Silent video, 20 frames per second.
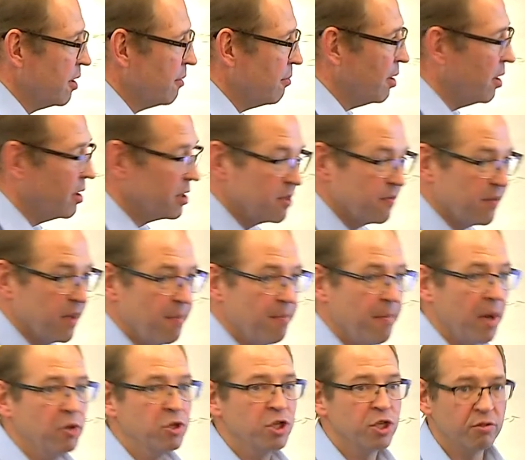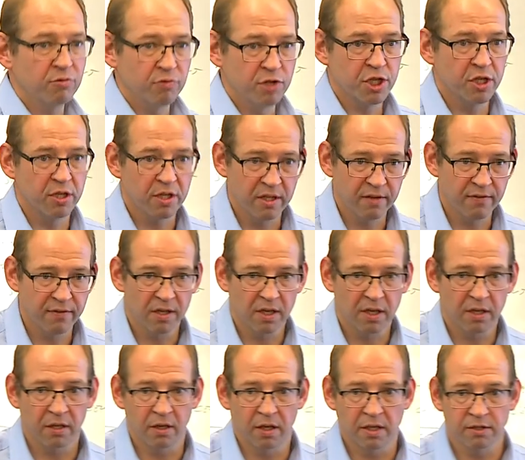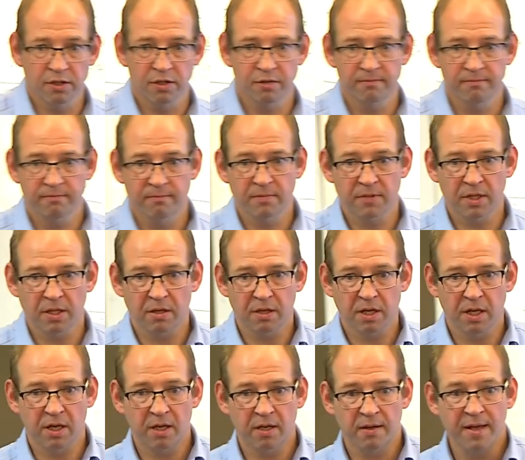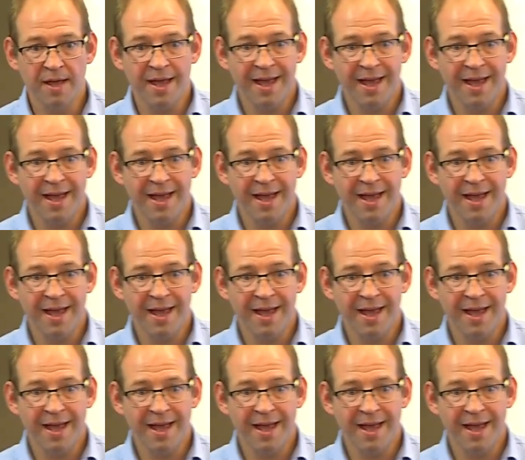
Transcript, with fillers: part of the emotional journey for the client. Okay?